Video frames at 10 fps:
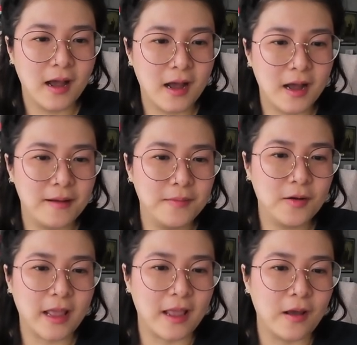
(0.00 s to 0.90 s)
Um,
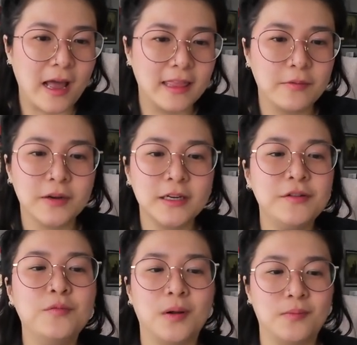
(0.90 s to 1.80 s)
okay, I think we're gonna
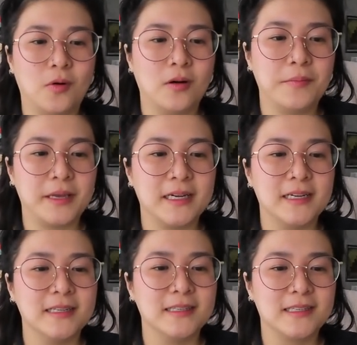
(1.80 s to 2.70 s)
do one more
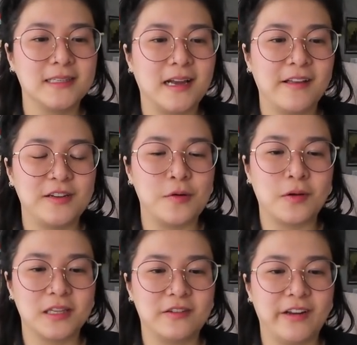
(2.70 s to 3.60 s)
because I don't
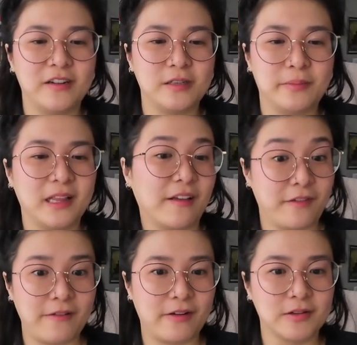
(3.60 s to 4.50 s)
want this video to be like
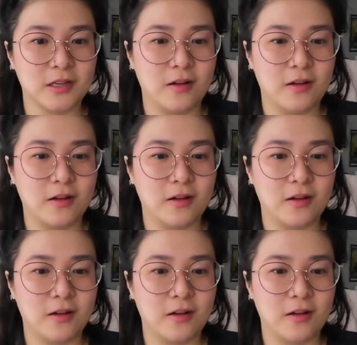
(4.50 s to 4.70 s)
five hours